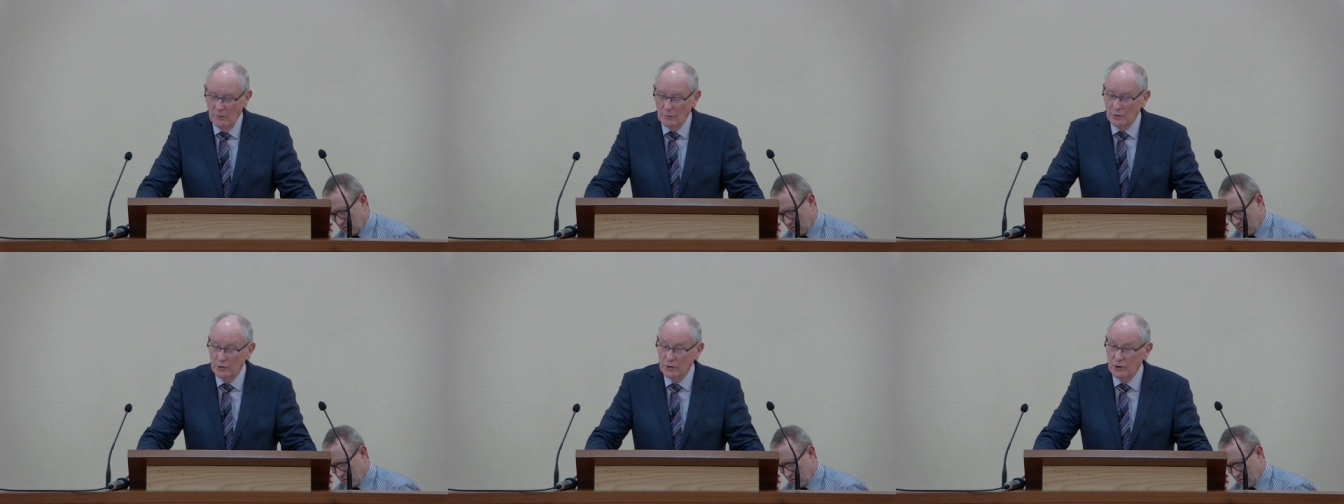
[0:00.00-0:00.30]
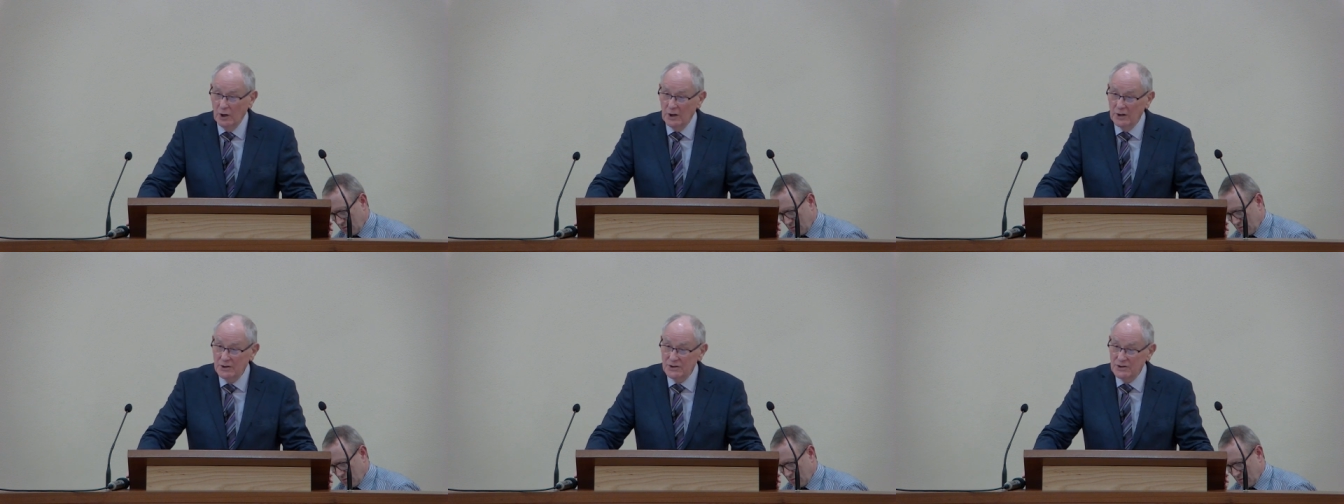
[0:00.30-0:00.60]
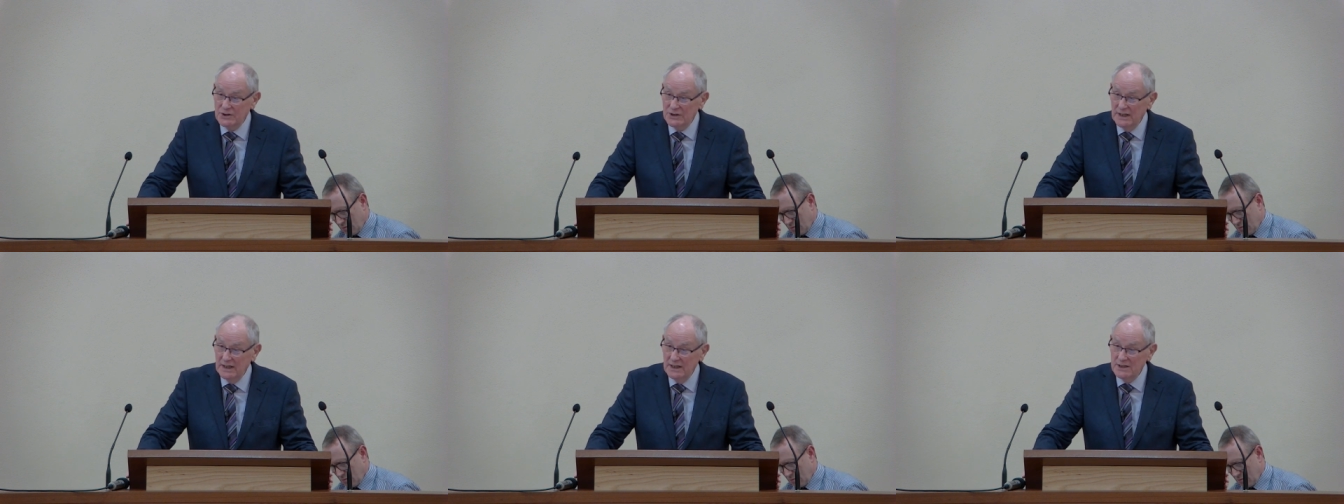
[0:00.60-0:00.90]
where God
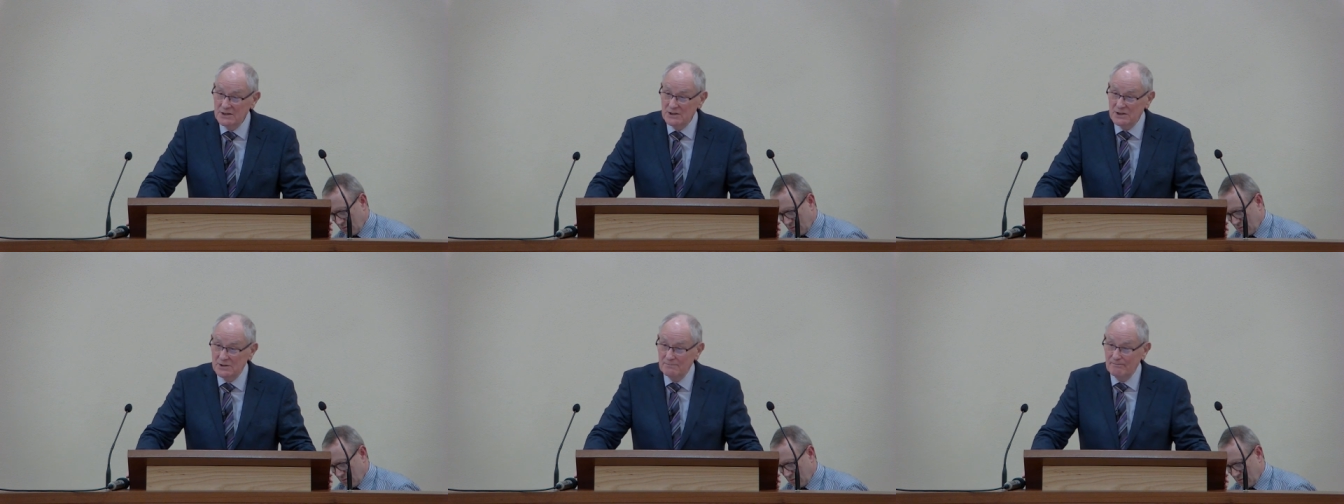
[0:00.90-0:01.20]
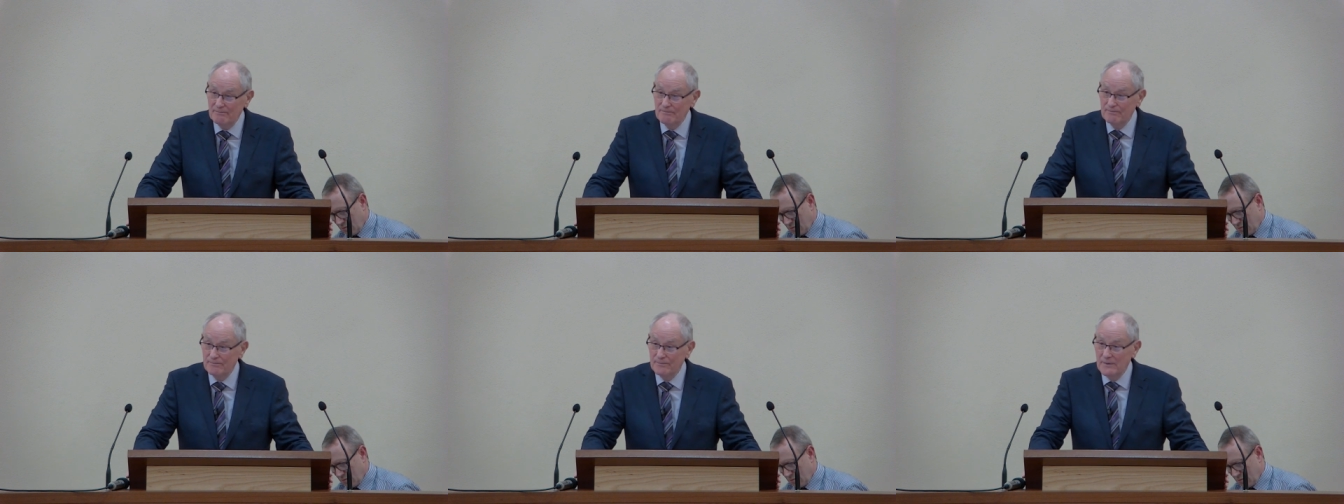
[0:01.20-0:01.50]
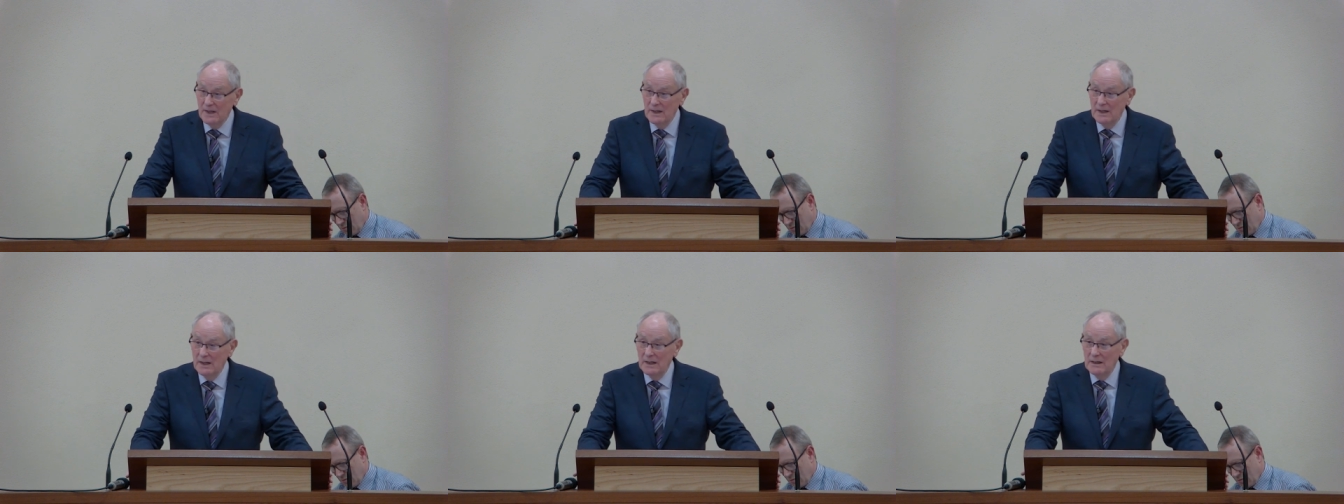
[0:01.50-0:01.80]
says,
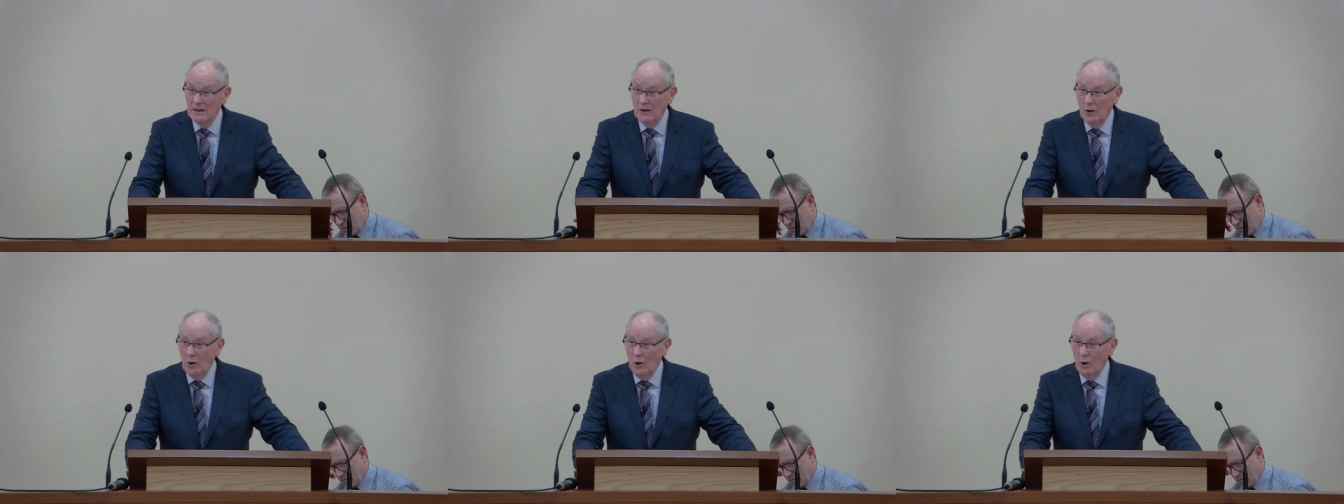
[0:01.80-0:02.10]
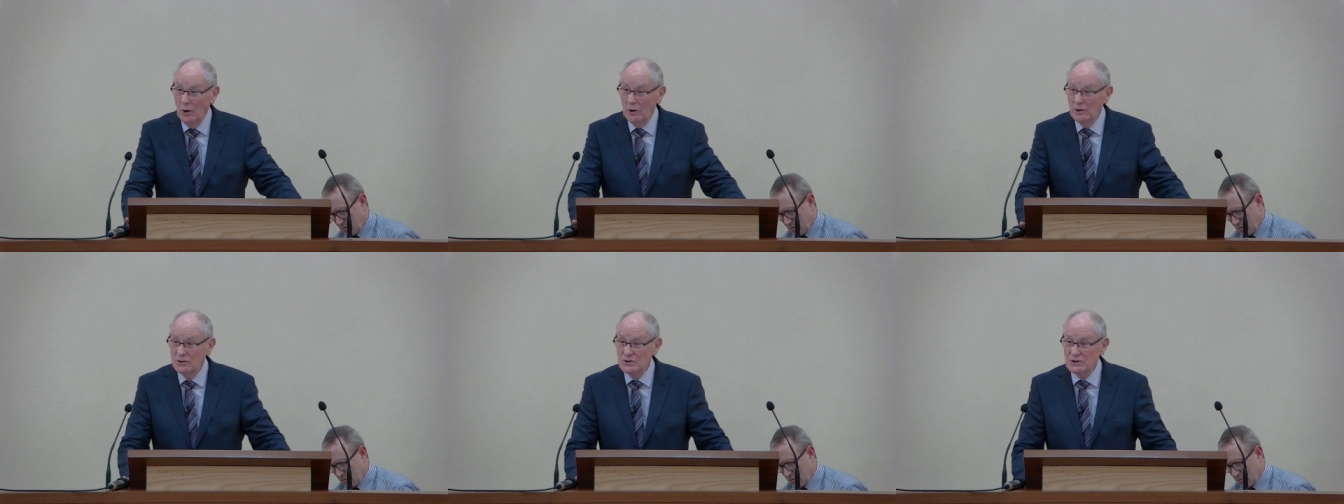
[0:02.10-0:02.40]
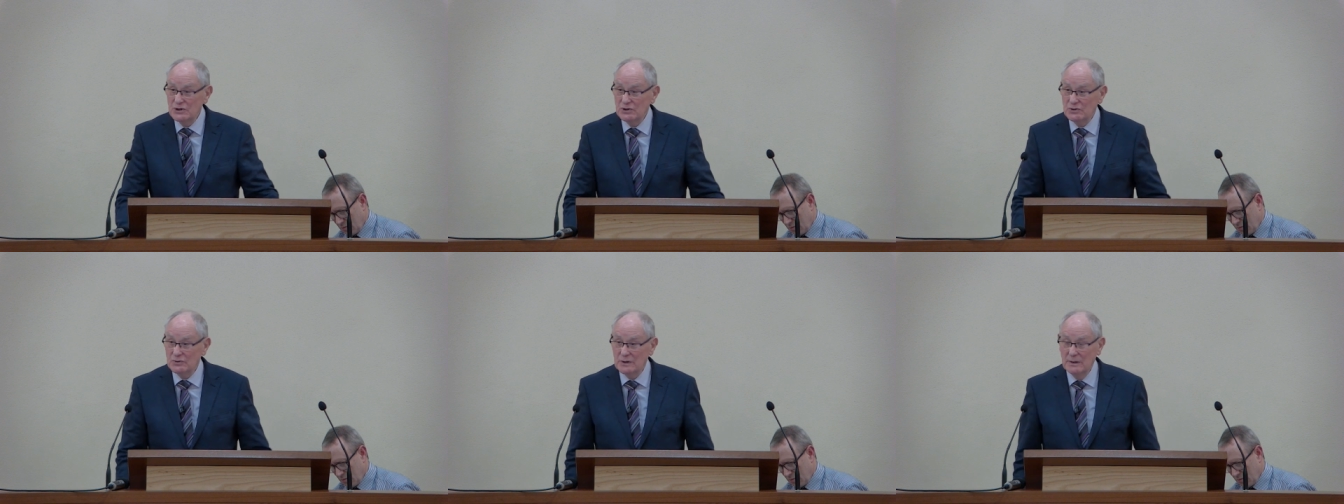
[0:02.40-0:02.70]
All
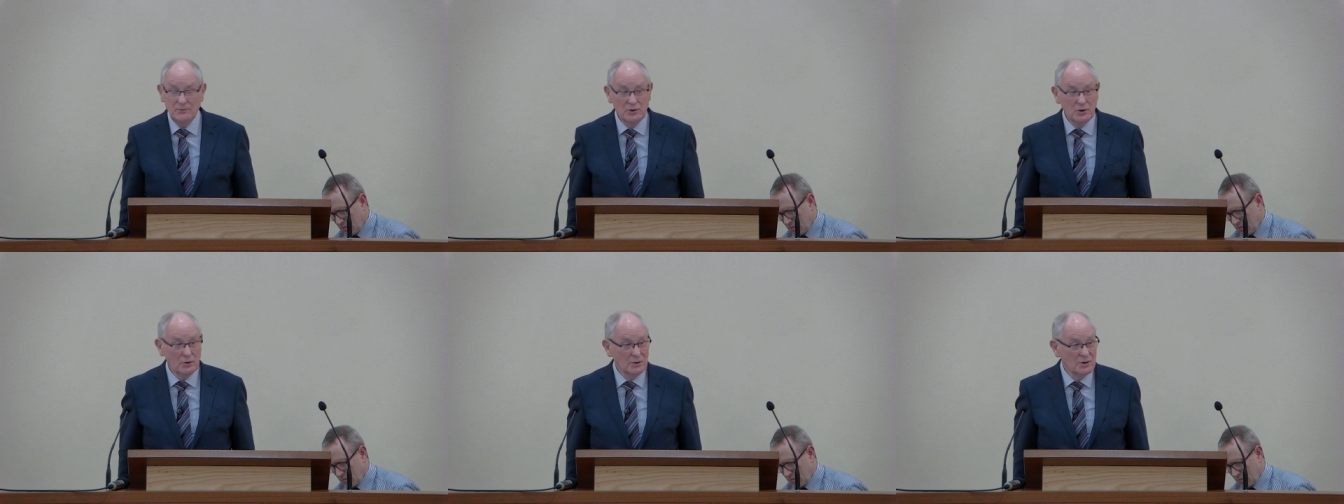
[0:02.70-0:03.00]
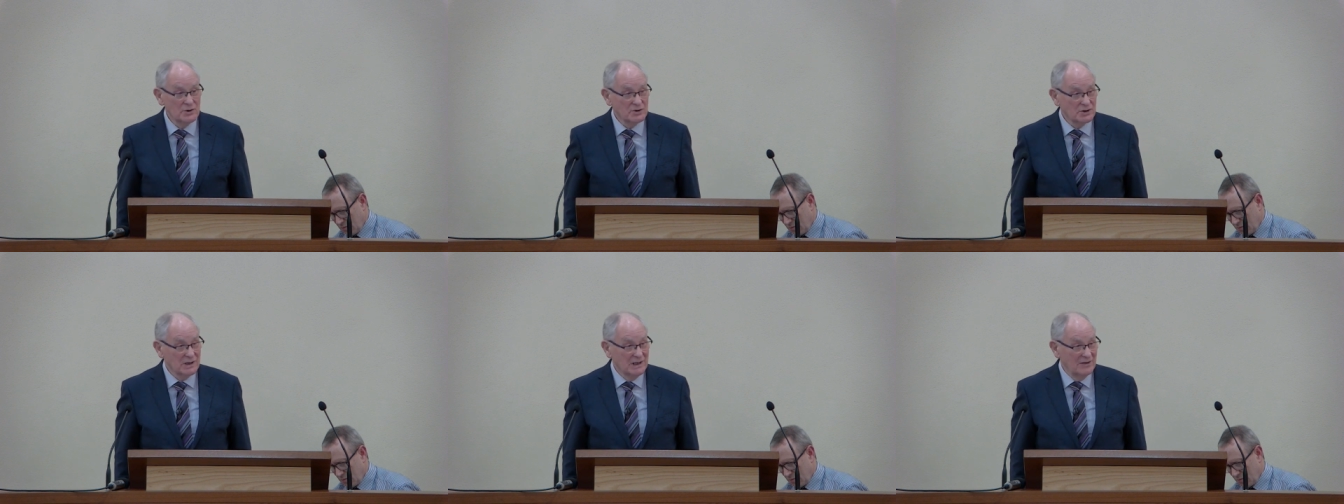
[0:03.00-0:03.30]
scripture is